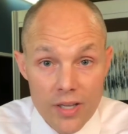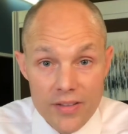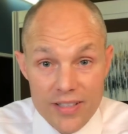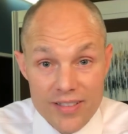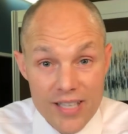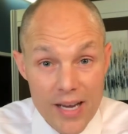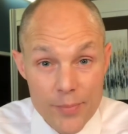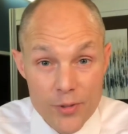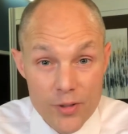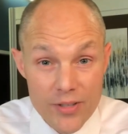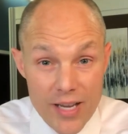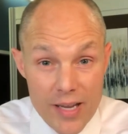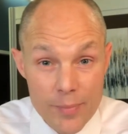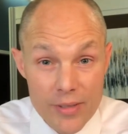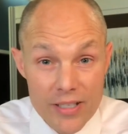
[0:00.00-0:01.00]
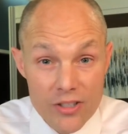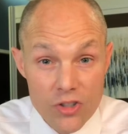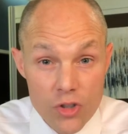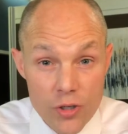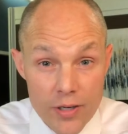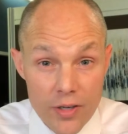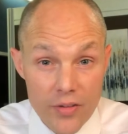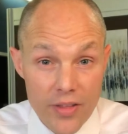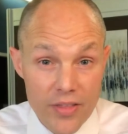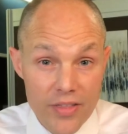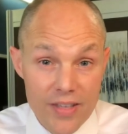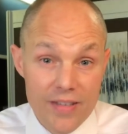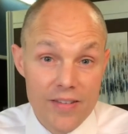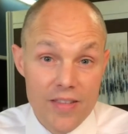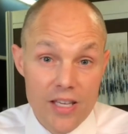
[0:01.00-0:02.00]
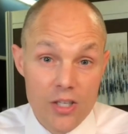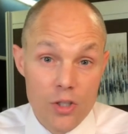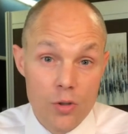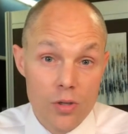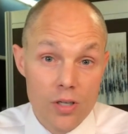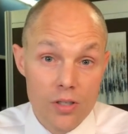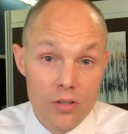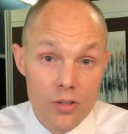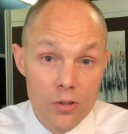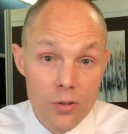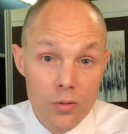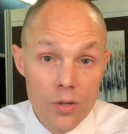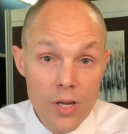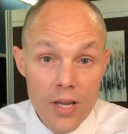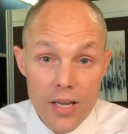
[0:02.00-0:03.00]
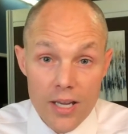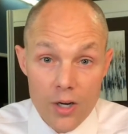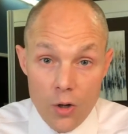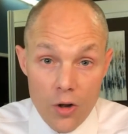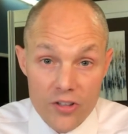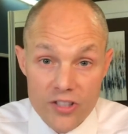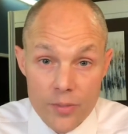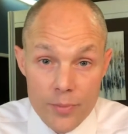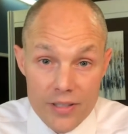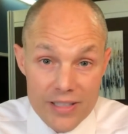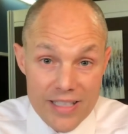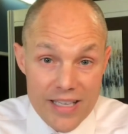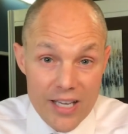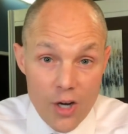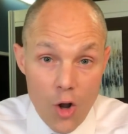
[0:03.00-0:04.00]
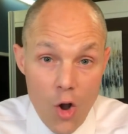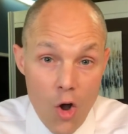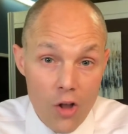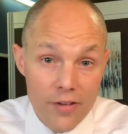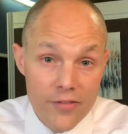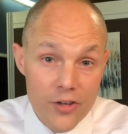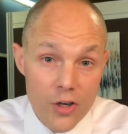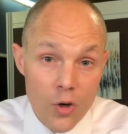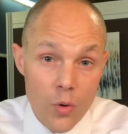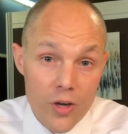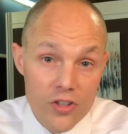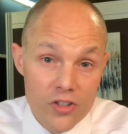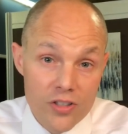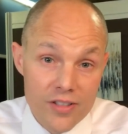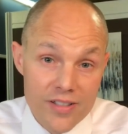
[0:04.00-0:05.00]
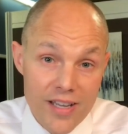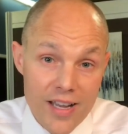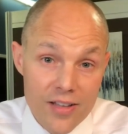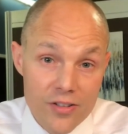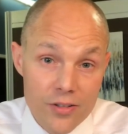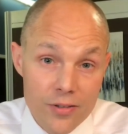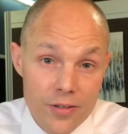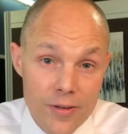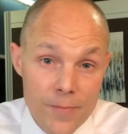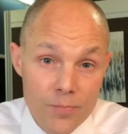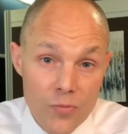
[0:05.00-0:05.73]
the type 2 diabetes trail, the things that you can do, and ultimately get all of your questions answered.